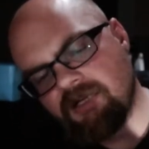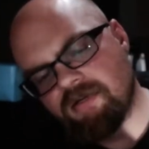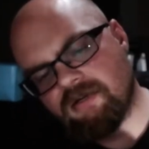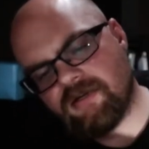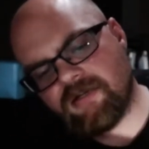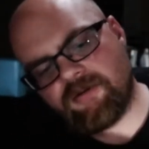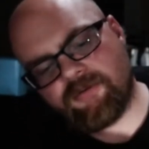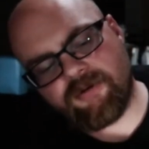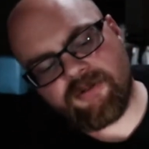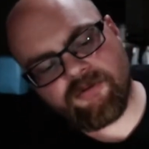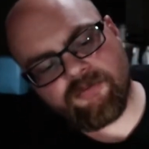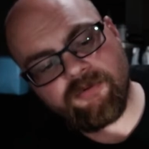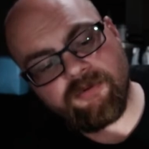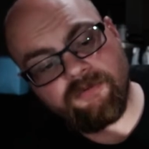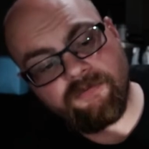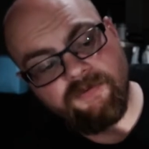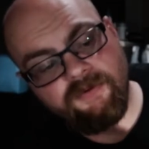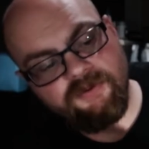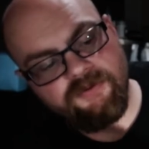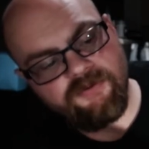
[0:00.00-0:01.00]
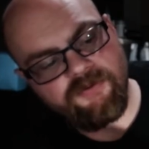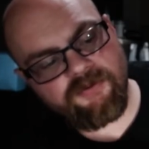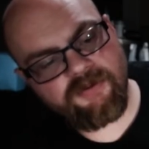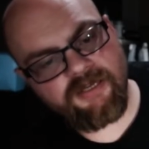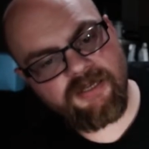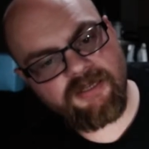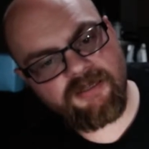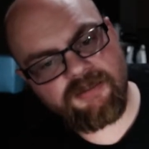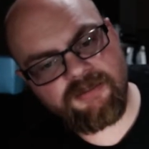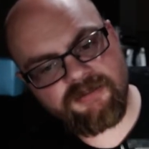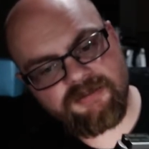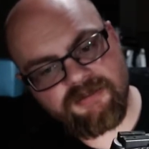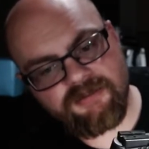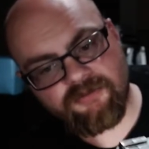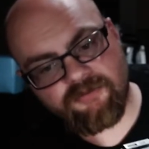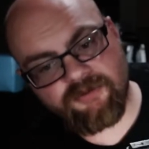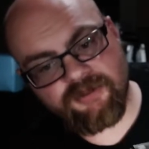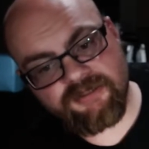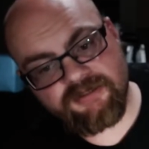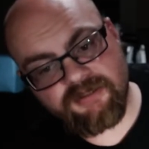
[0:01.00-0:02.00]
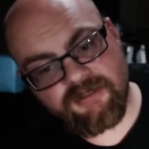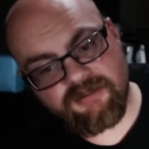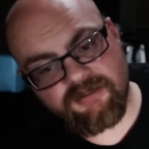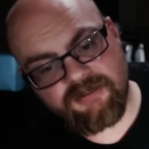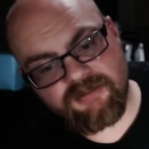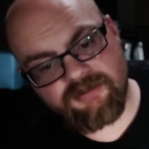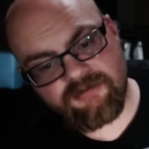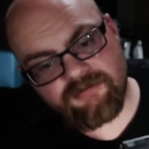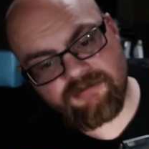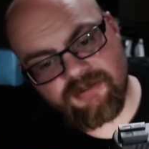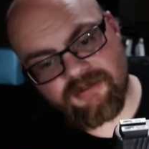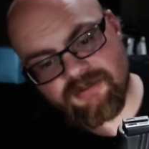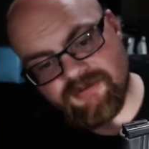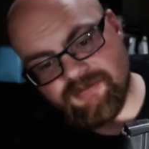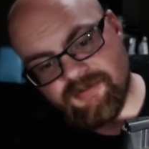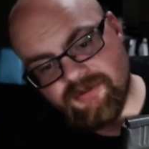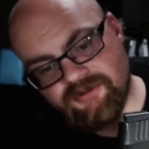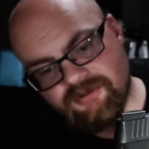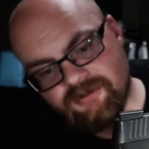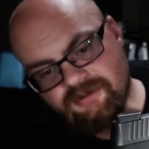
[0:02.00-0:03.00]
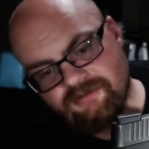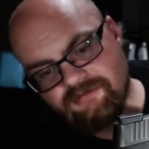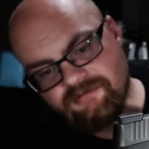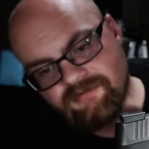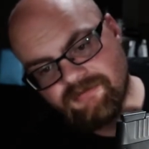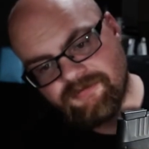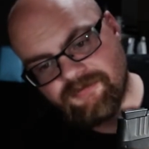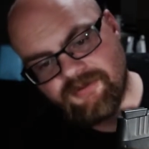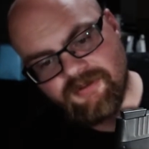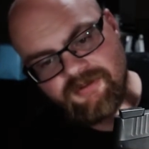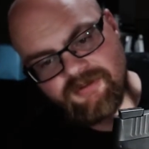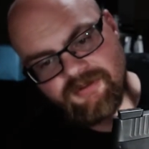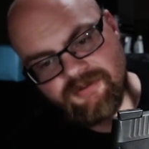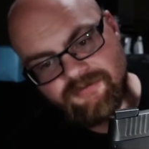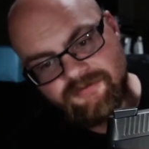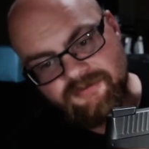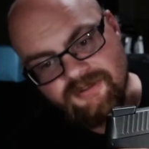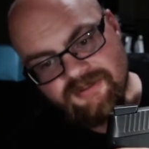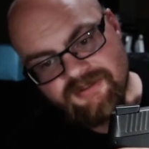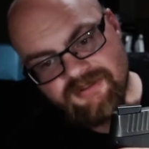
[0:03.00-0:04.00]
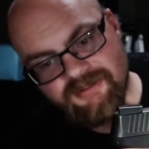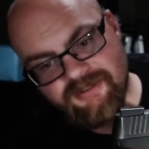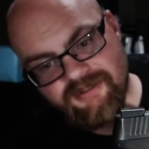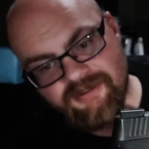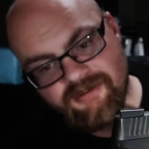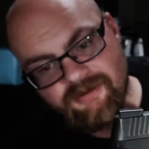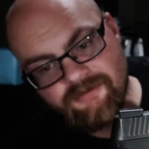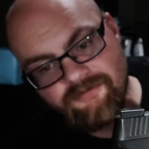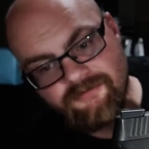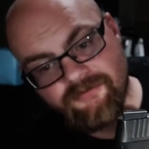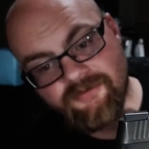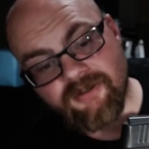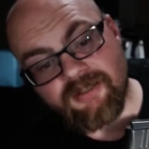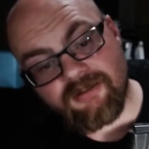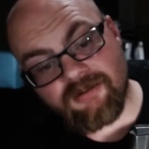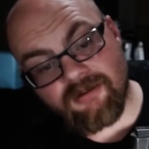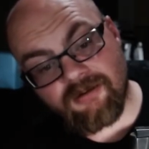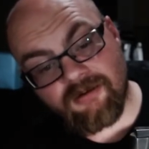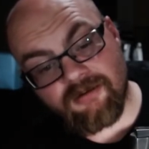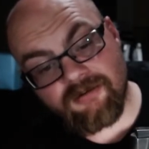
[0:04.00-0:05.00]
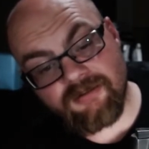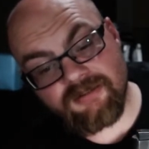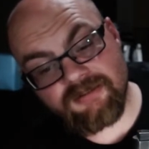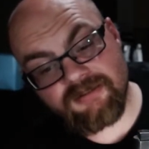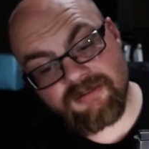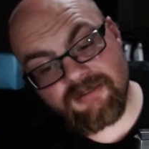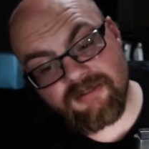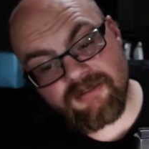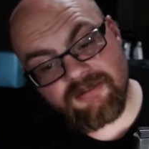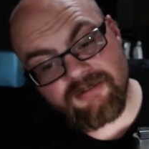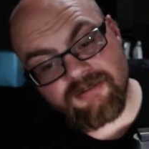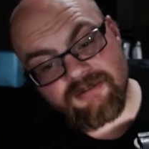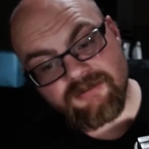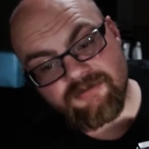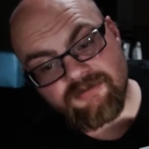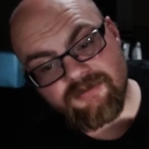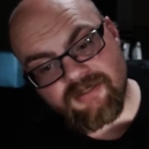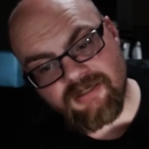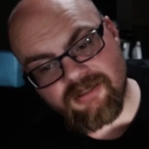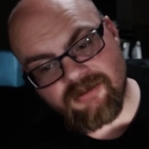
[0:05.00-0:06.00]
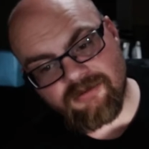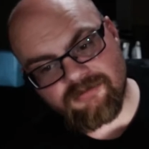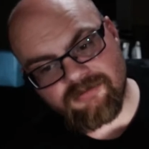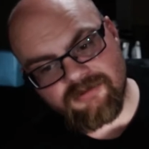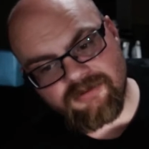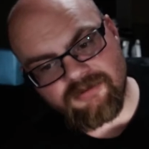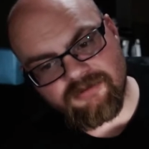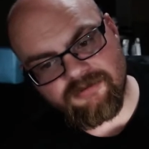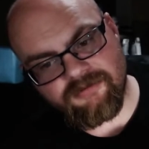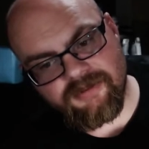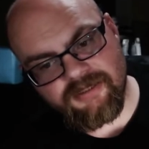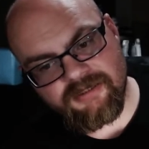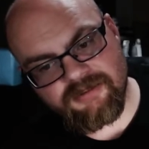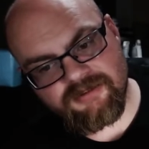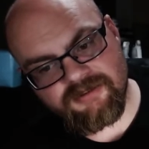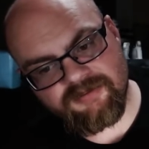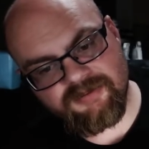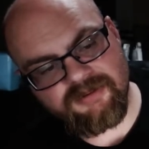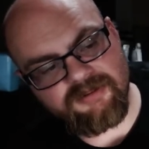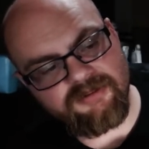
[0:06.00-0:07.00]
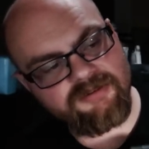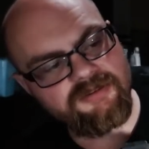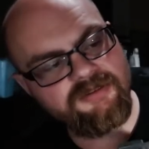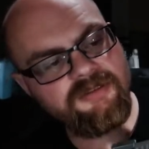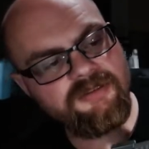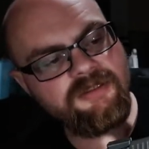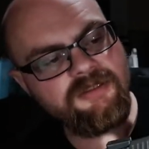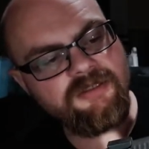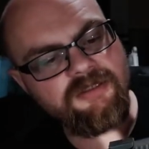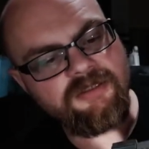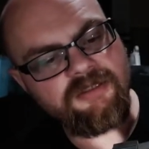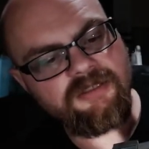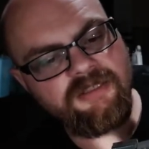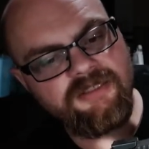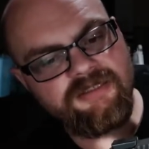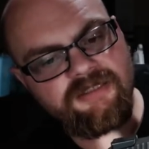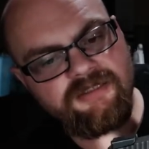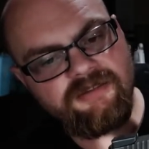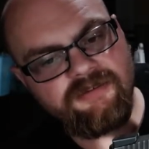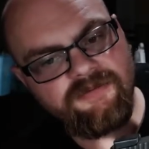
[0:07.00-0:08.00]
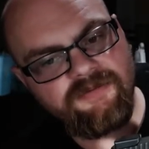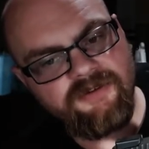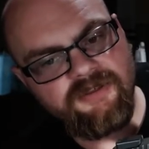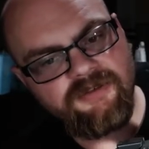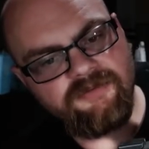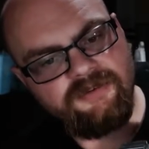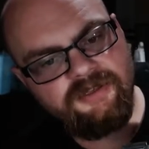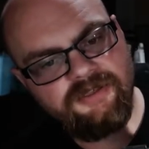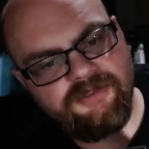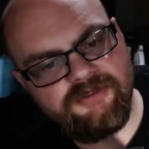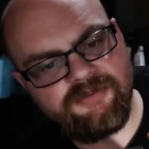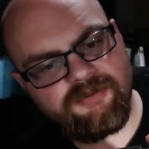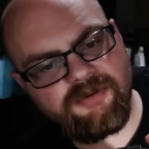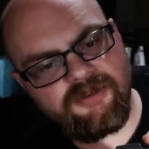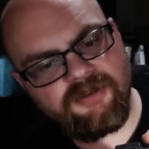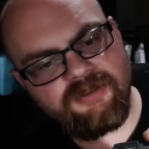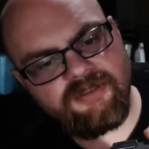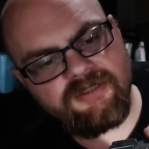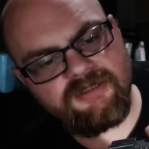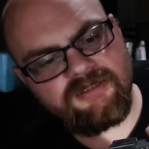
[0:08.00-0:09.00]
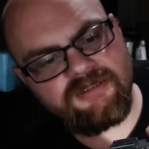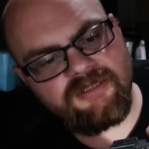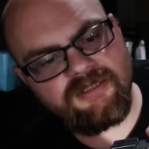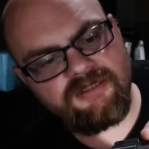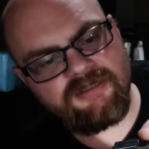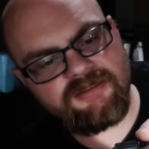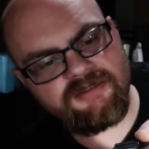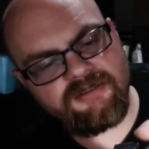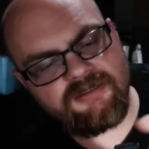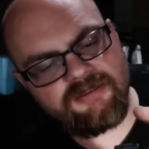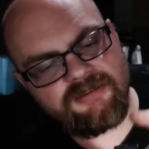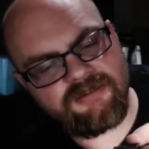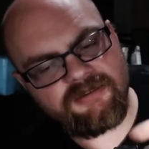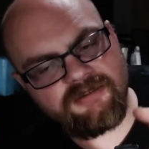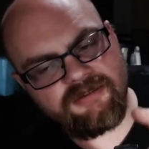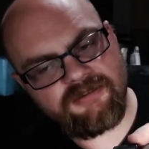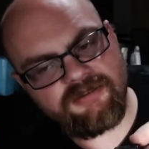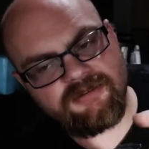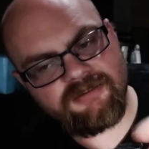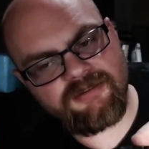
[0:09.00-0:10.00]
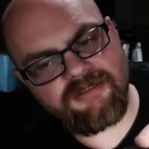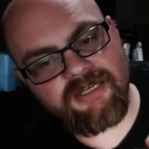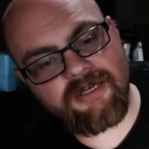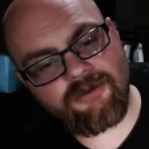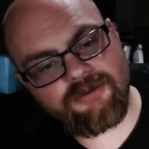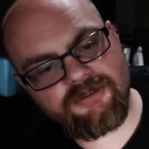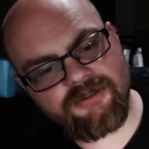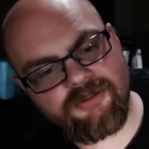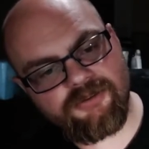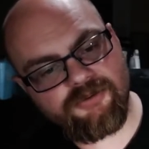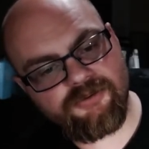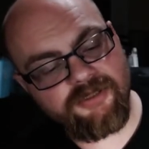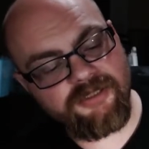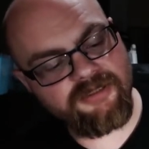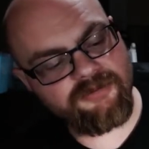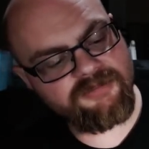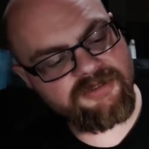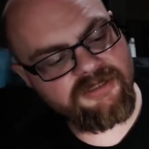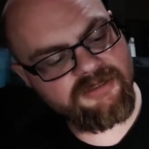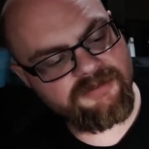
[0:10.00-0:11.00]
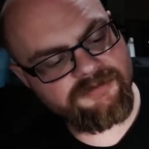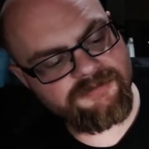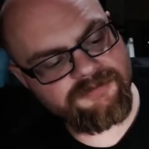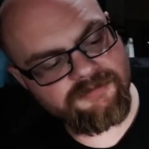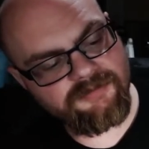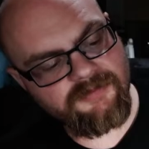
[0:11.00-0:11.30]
Anyway, the real feature of that is, and the reason that the, like, especially if you look at the front side here, how friggin' long this thing is with how little of that's exposed, is at the front of each part of these sites, it's housing a tritium cell,